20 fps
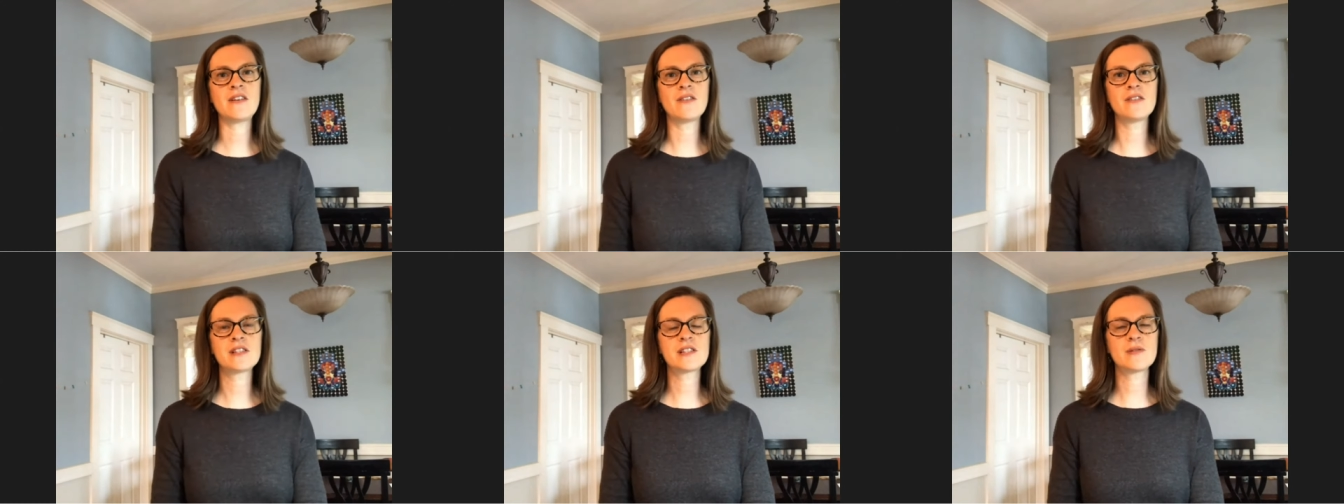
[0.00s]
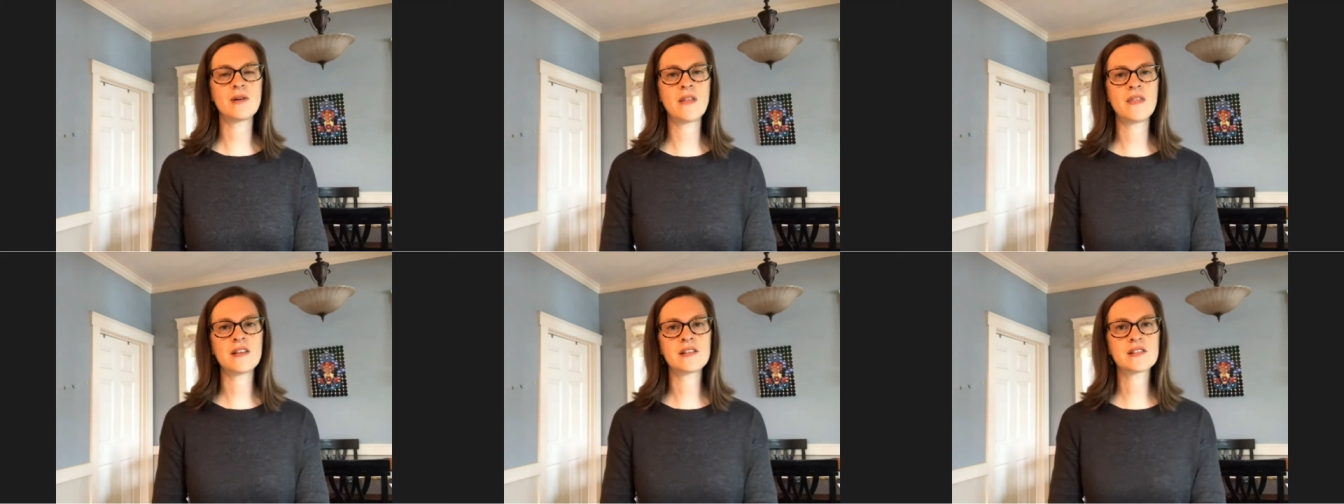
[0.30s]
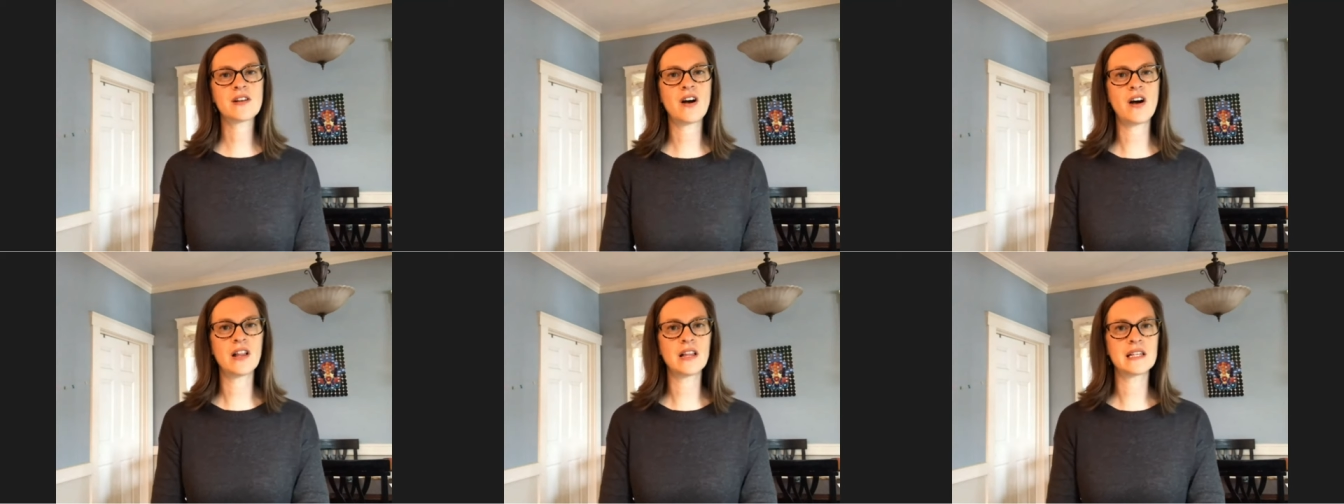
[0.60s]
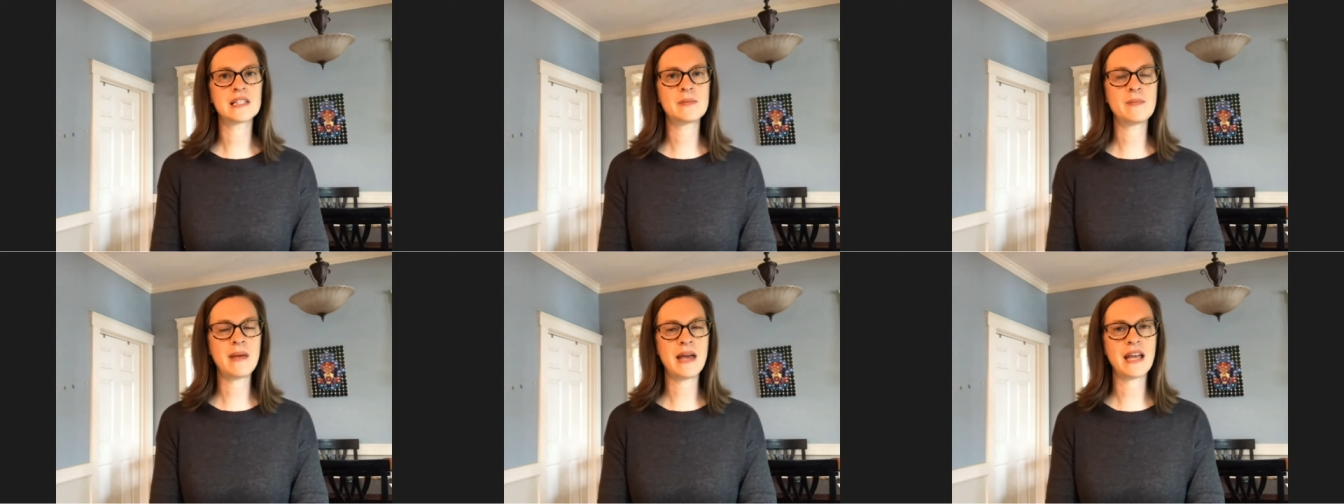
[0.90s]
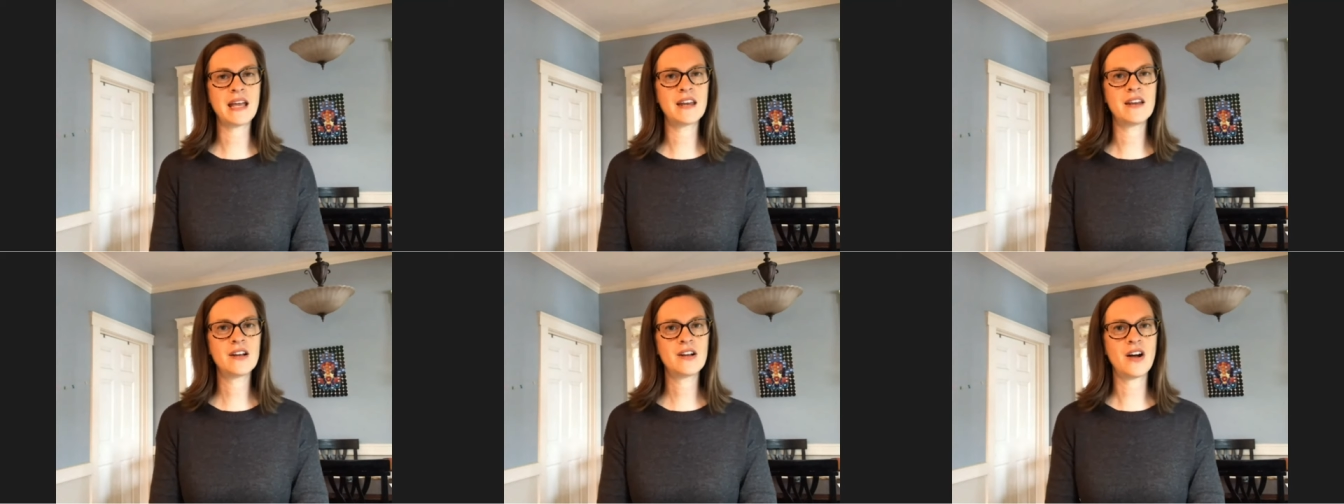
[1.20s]
also on this call is
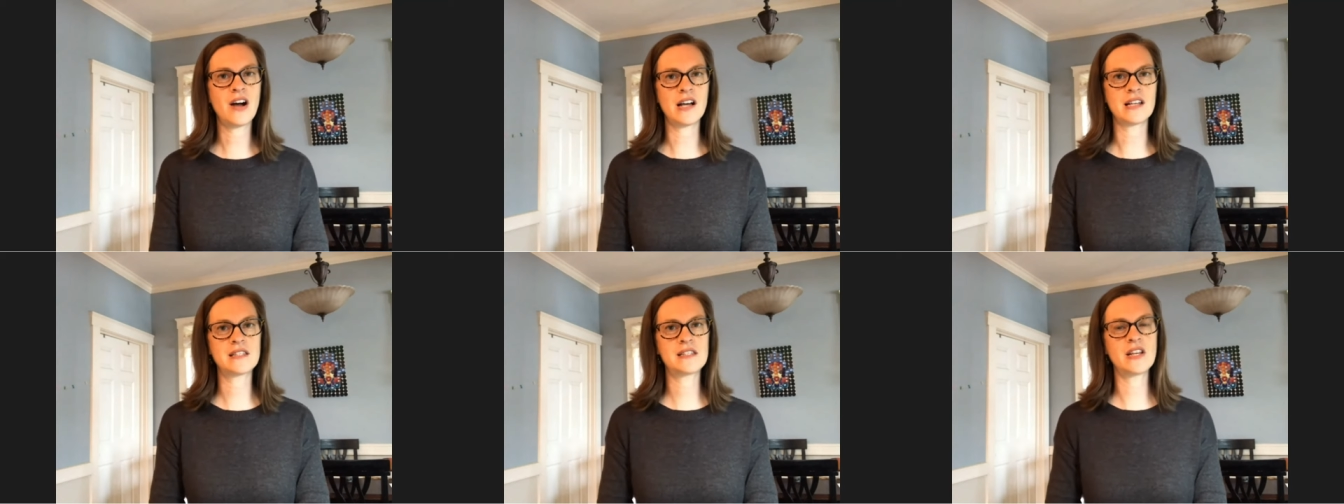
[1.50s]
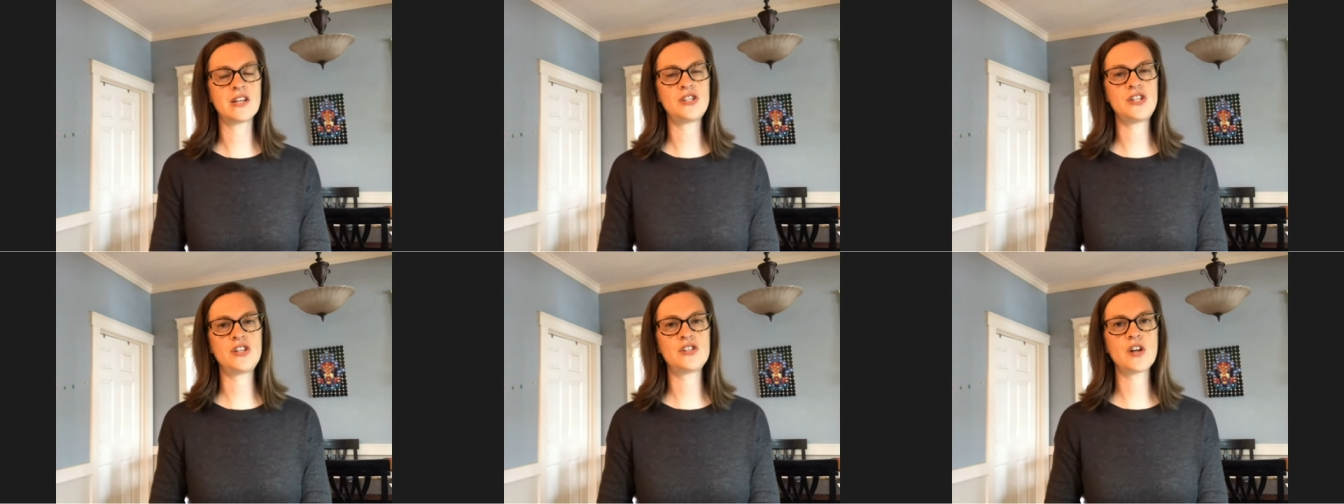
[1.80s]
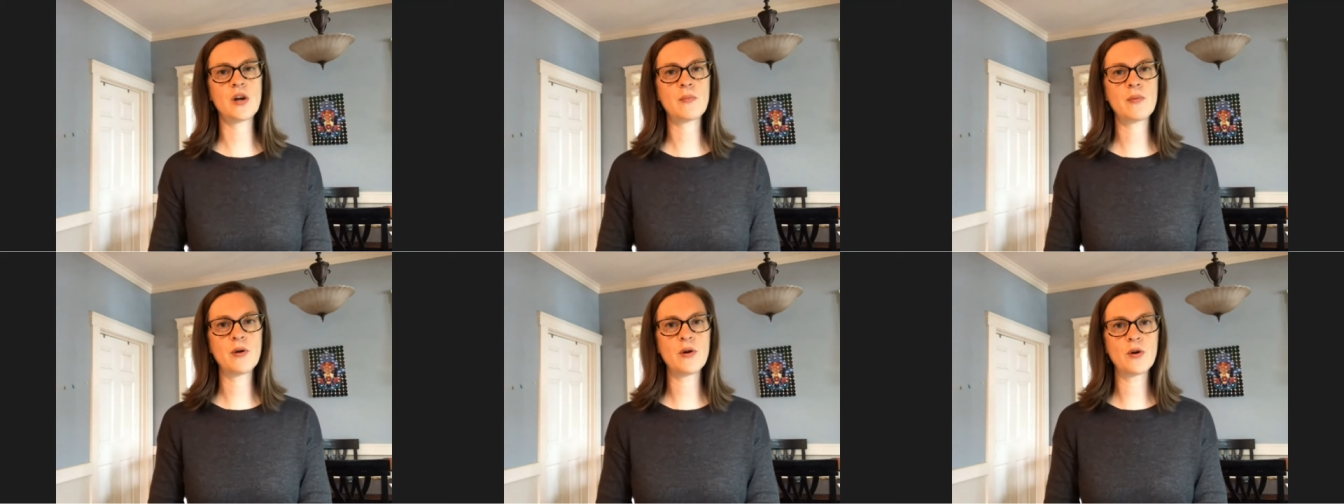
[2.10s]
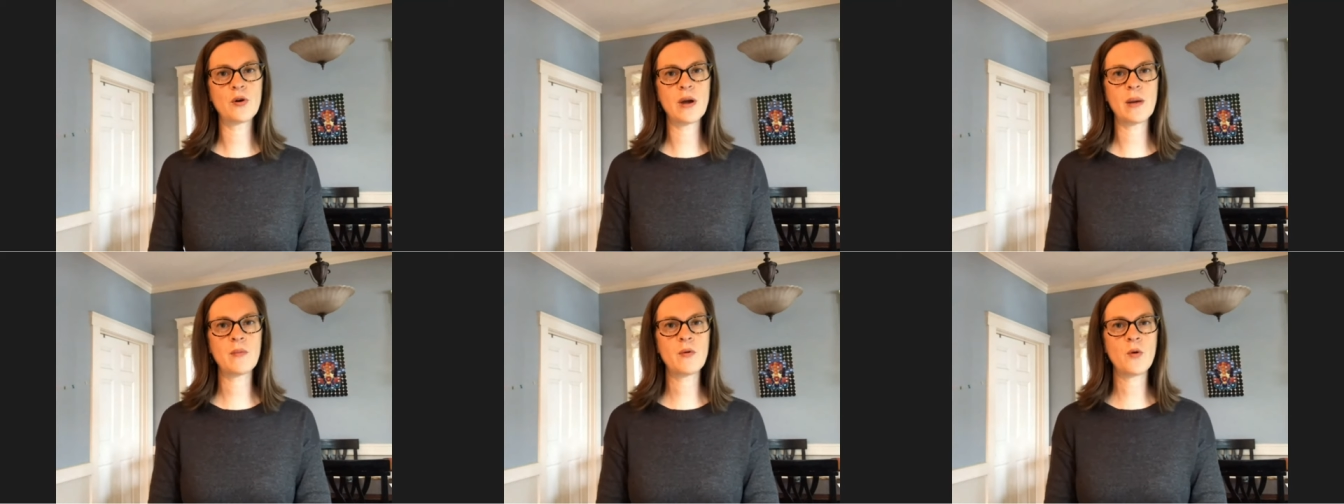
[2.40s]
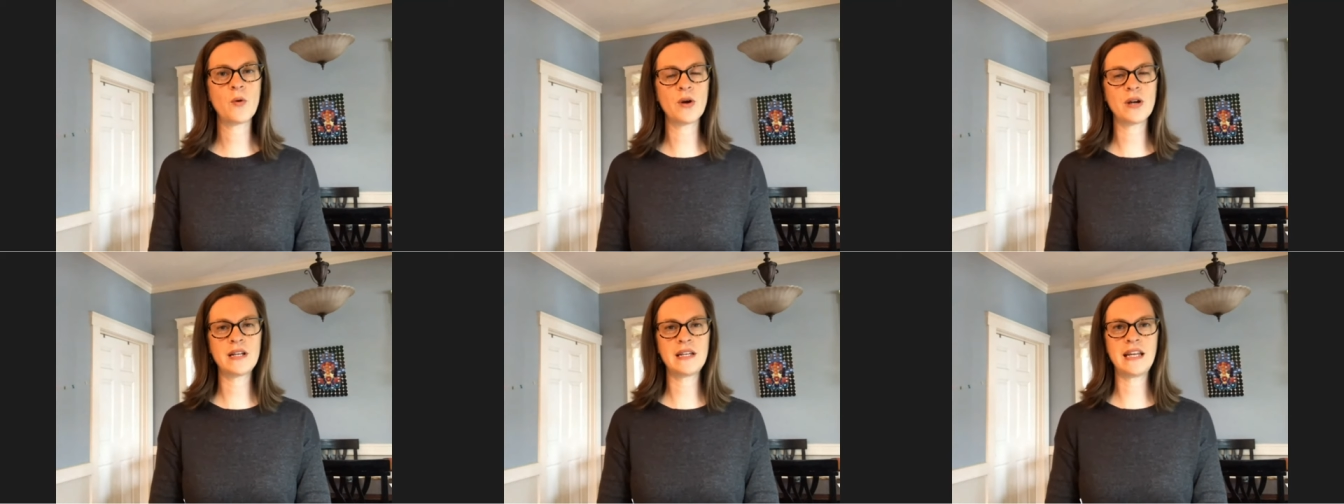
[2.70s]
Megan Acosta. She's our program
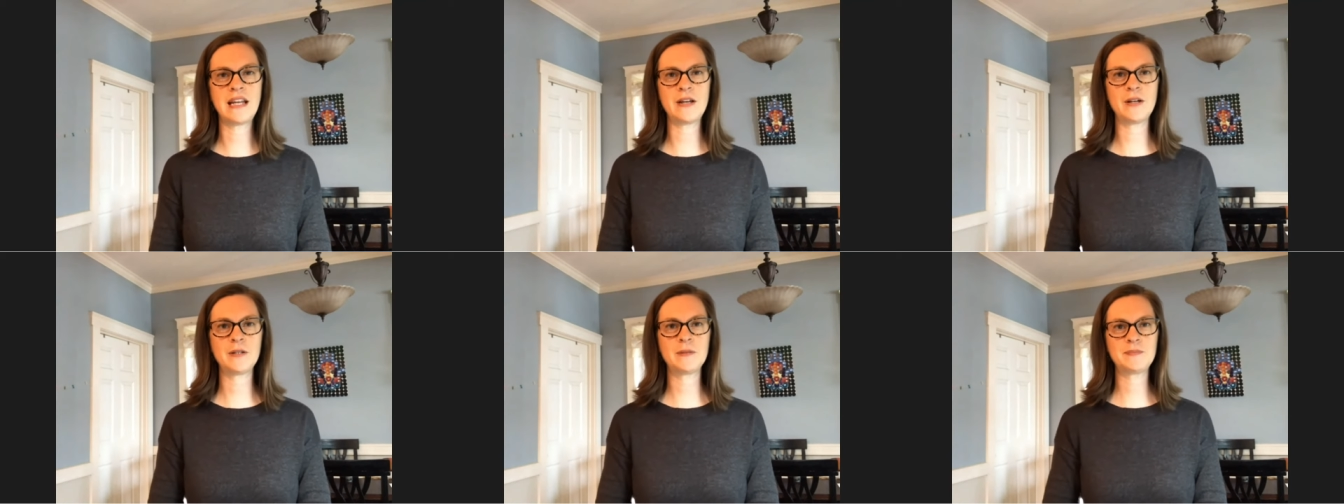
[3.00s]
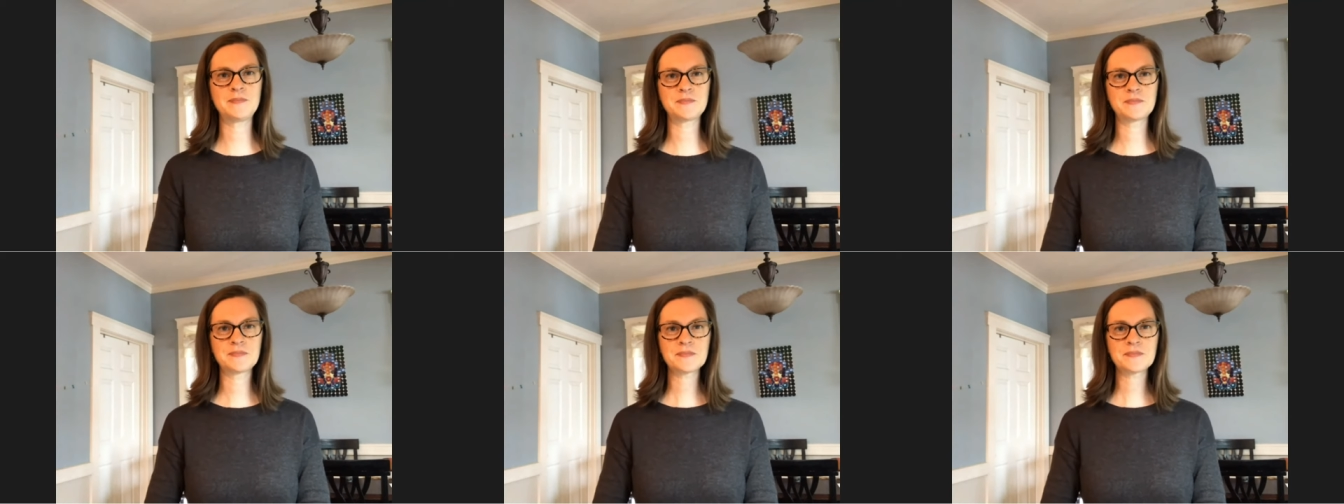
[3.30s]
coordinator.